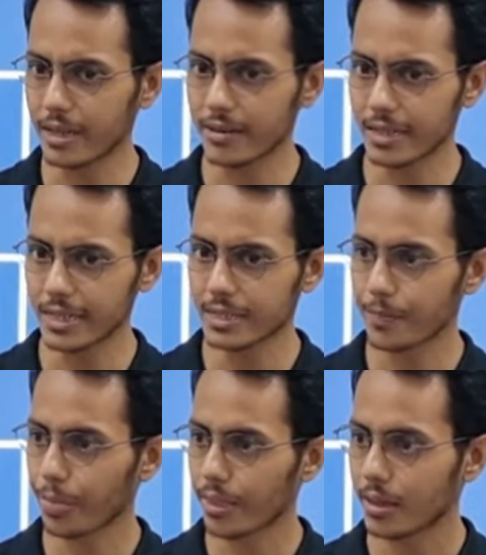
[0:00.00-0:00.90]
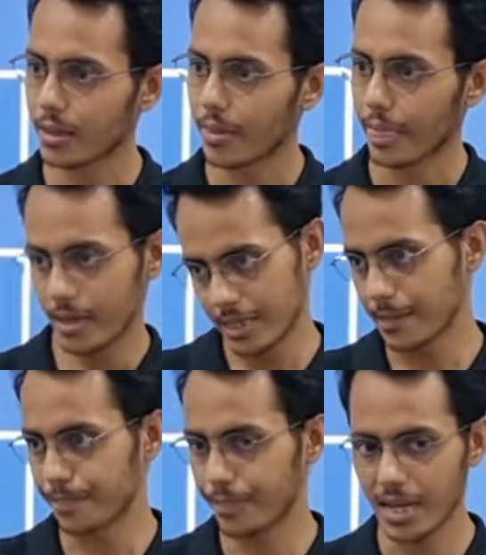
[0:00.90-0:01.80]
towel, right?
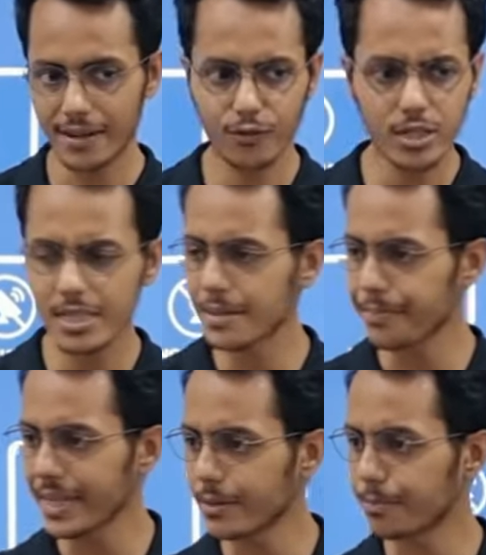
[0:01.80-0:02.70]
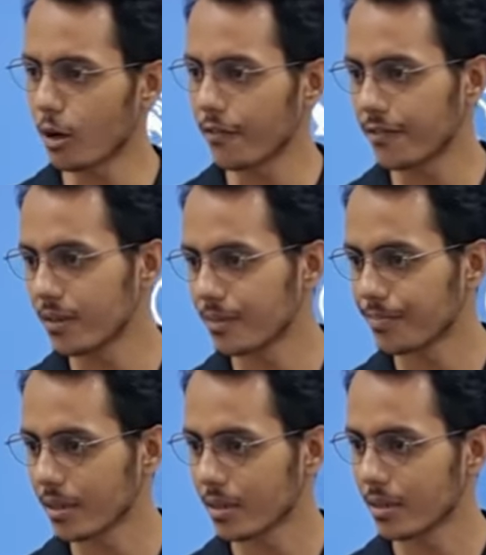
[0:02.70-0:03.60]
Yep. And what is it made up
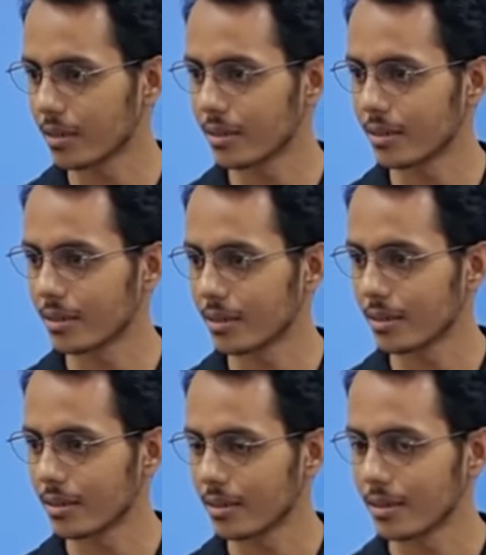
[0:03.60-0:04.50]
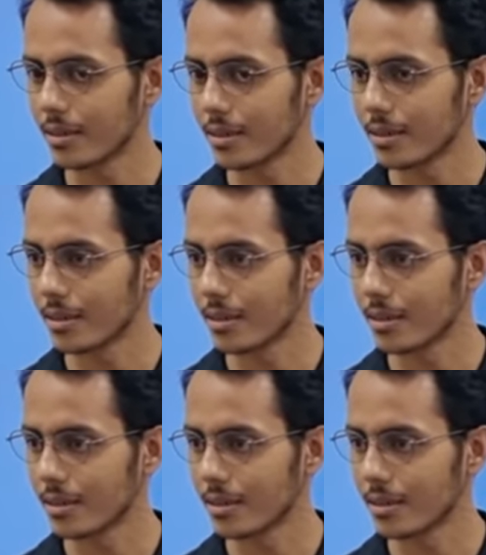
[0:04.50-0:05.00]
of?